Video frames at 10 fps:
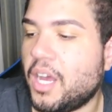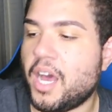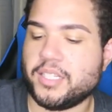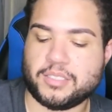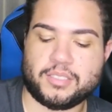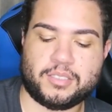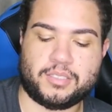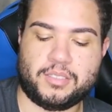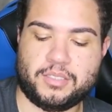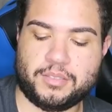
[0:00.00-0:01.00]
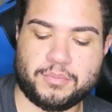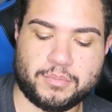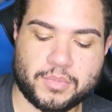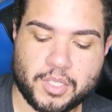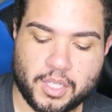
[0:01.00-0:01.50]
cotton,
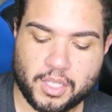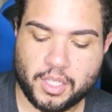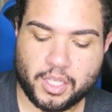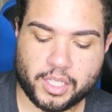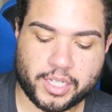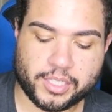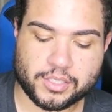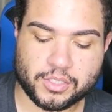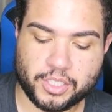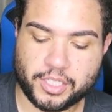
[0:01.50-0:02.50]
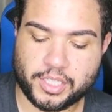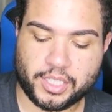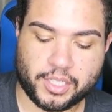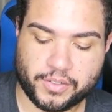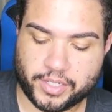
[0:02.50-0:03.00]
some a nice little
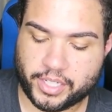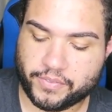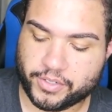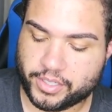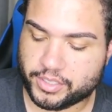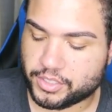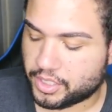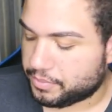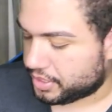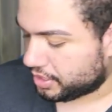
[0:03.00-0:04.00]
hoodie or whatever. It's good